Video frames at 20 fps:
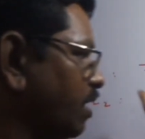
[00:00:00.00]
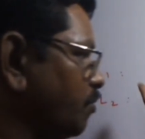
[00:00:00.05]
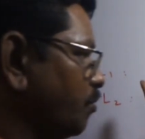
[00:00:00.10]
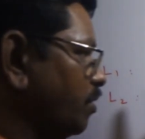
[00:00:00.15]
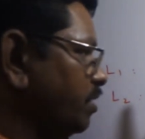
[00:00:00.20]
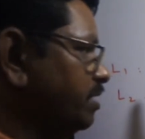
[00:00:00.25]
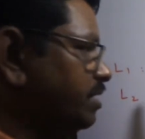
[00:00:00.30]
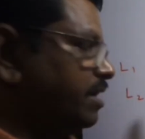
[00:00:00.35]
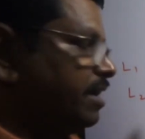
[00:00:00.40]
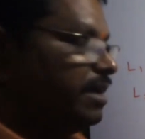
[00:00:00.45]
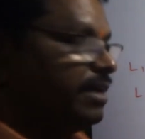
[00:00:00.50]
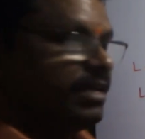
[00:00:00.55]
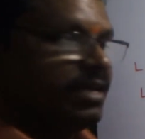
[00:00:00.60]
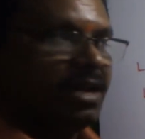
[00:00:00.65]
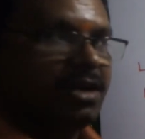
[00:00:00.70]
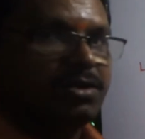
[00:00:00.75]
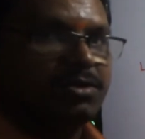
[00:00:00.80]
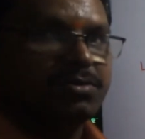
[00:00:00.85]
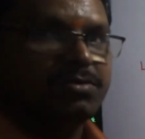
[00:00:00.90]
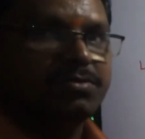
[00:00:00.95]
L1,
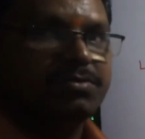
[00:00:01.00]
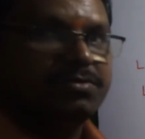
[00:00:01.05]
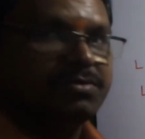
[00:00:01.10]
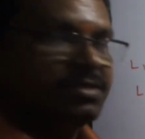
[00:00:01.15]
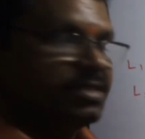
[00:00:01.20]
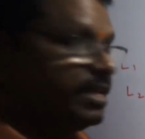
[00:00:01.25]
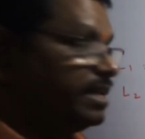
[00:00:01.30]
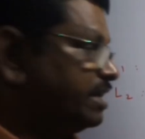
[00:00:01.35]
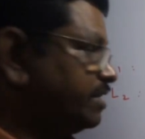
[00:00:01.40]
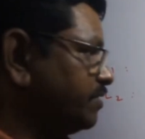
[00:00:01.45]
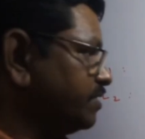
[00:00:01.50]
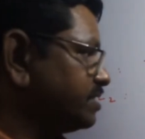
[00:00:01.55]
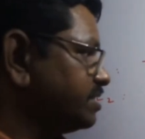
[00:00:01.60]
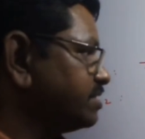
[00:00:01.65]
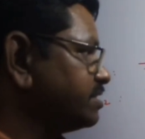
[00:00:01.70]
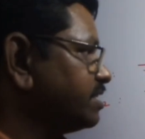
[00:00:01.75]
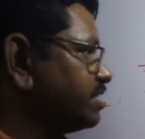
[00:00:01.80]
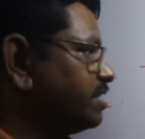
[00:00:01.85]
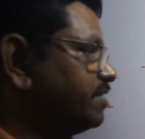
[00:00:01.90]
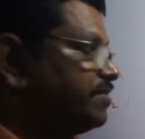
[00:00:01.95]
L2. The
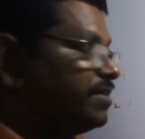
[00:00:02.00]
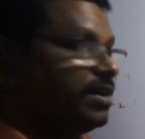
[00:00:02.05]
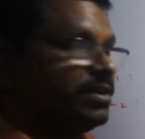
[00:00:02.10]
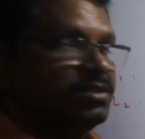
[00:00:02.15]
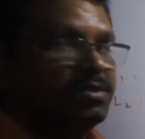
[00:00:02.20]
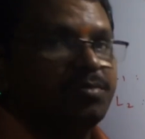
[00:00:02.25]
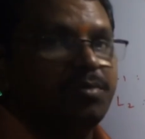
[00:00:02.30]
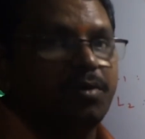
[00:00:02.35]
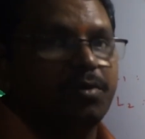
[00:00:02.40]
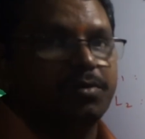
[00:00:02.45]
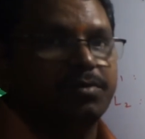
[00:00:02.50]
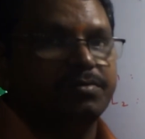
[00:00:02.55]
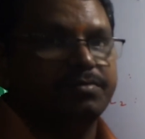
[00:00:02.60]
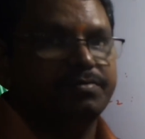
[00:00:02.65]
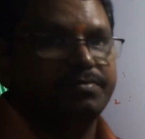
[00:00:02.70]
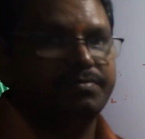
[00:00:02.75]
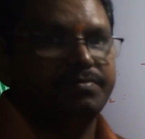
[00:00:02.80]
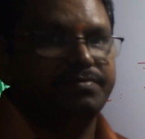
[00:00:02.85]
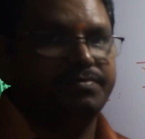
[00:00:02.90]
equations are given on the board.